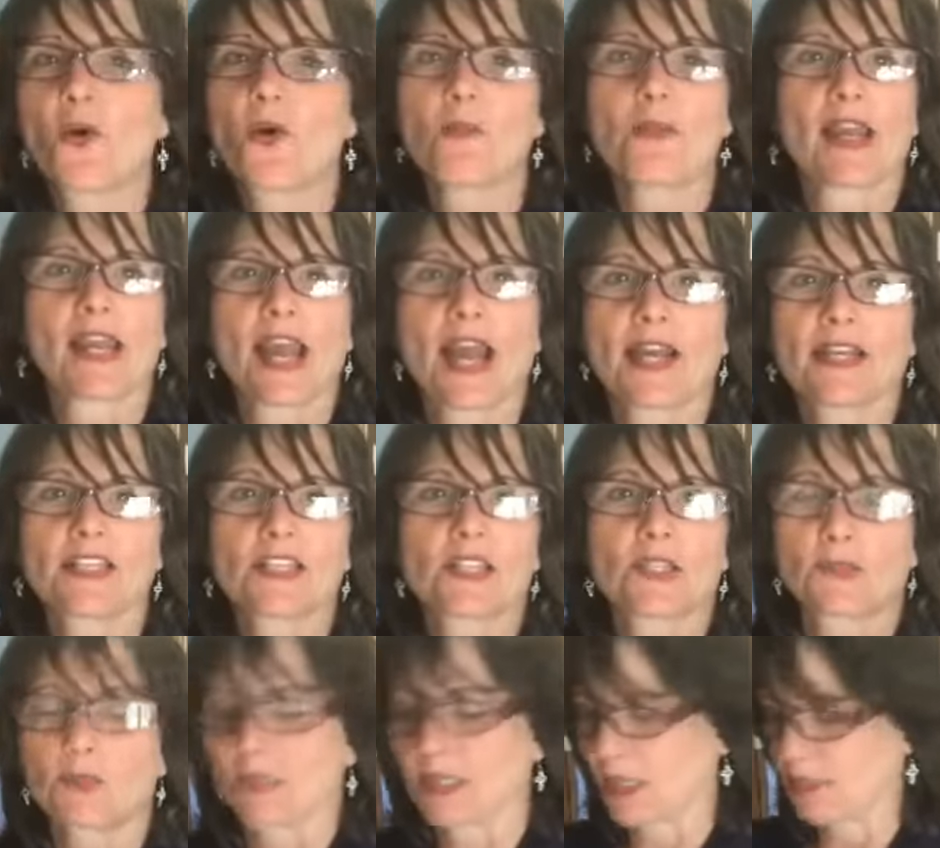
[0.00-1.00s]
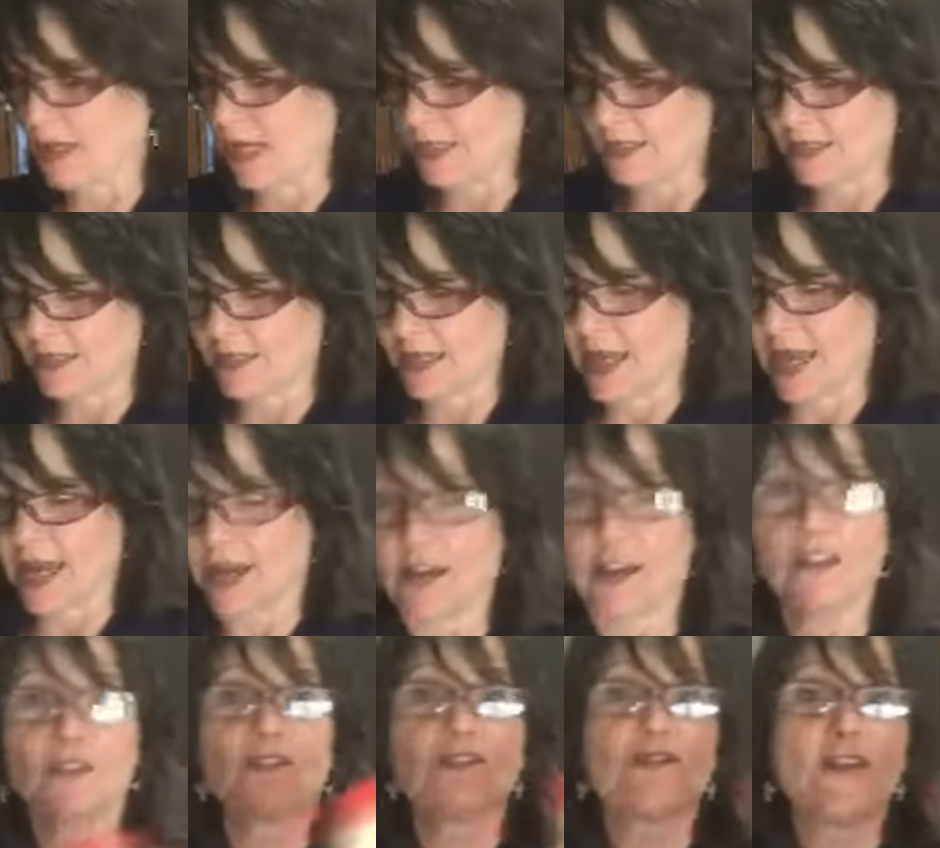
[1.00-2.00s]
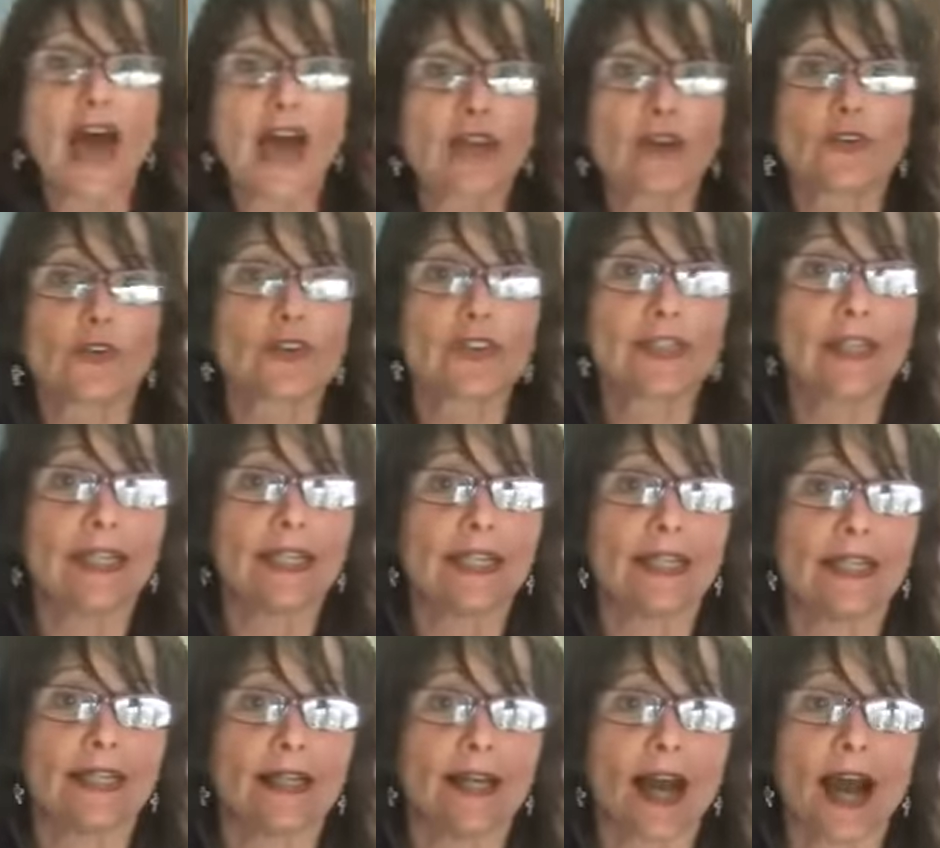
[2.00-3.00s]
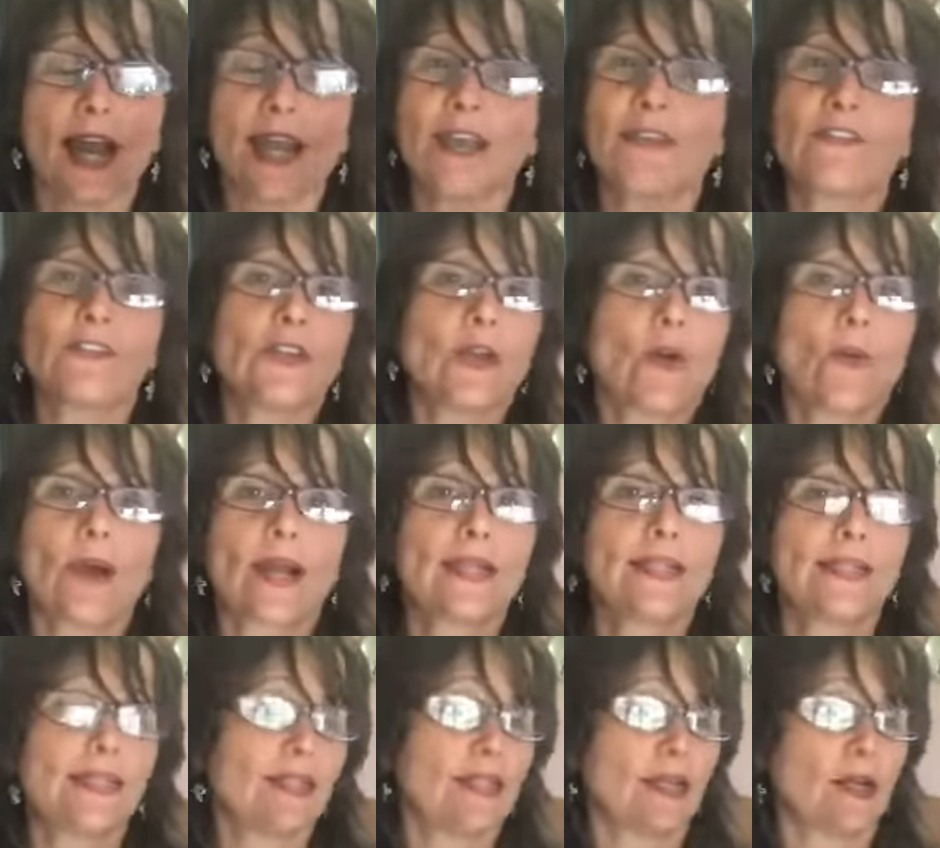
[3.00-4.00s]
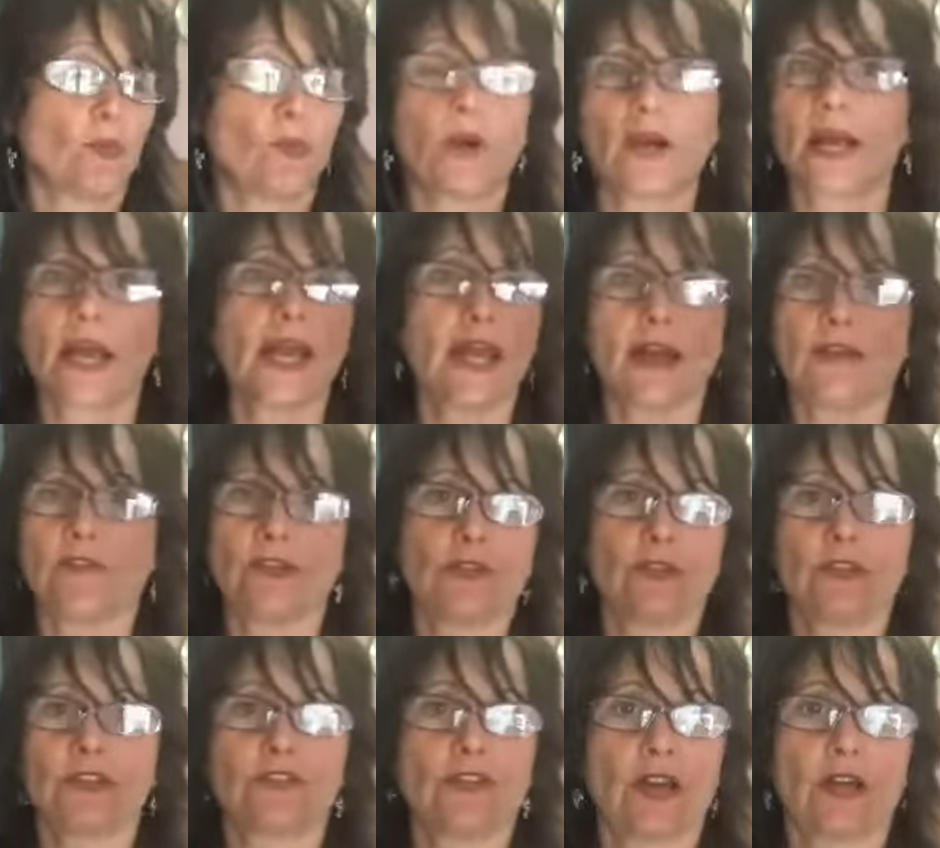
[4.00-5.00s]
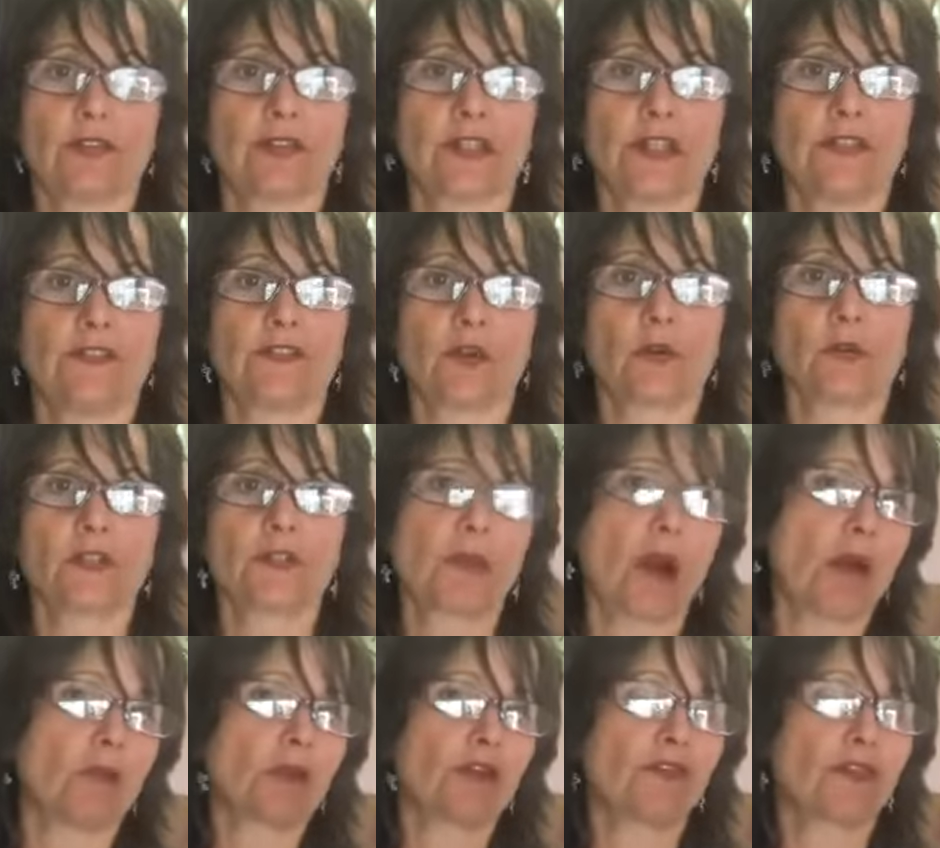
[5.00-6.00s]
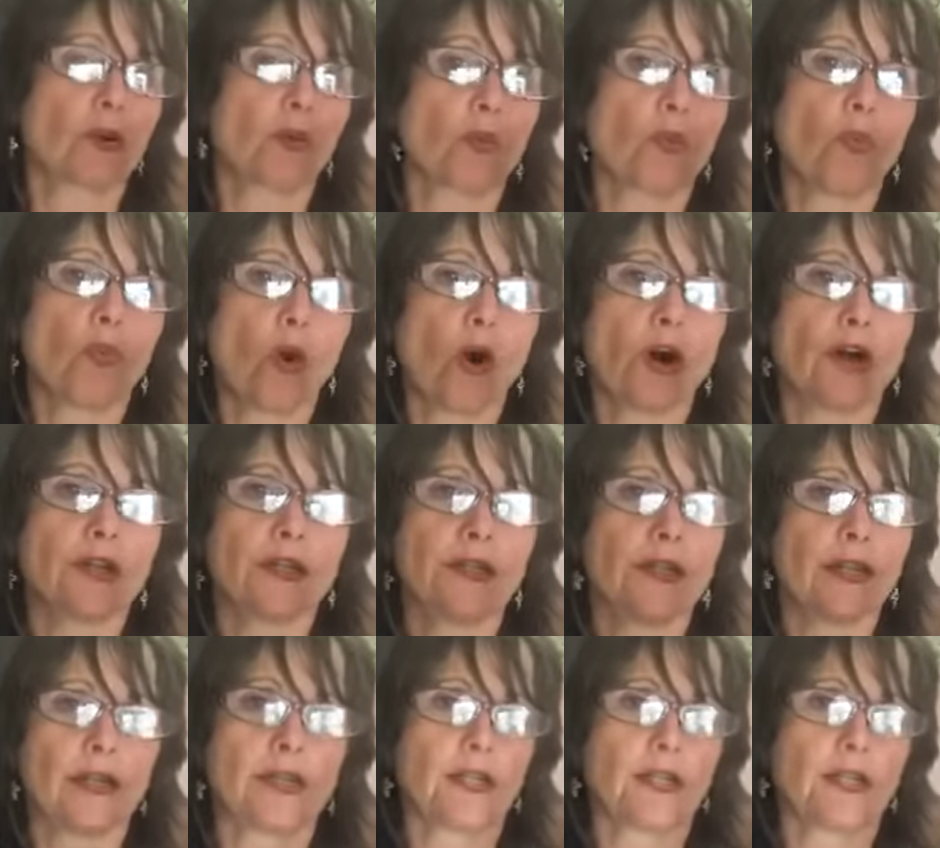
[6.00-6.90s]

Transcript: oh my gosh, this was the best. Fennel seed. I have no idea what I ever used fennel seed for. It was probably for one